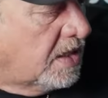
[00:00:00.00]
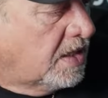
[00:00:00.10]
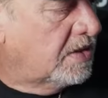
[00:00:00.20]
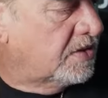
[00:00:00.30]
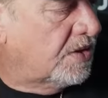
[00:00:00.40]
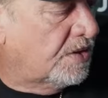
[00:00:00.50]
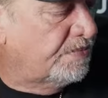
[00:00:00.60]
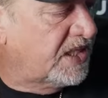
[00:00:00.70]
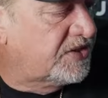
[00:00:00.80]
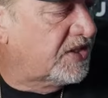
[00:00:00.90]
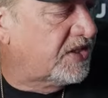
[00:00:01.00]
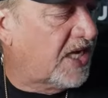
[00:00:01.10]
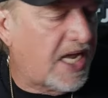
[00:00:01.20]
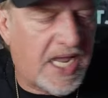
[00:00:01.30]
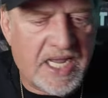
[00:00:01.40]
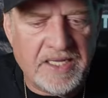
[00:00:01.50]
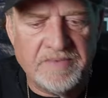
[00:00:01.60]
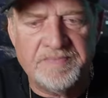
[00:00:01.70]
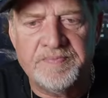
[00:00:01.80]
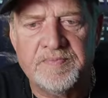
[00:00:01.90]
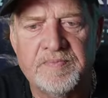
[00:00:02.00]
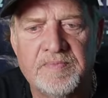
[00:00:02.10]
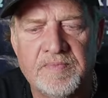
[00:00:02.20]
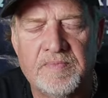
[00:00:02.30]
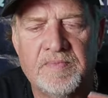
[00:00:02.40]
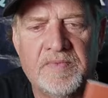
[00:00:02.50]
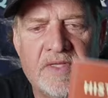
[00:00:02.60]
told me today that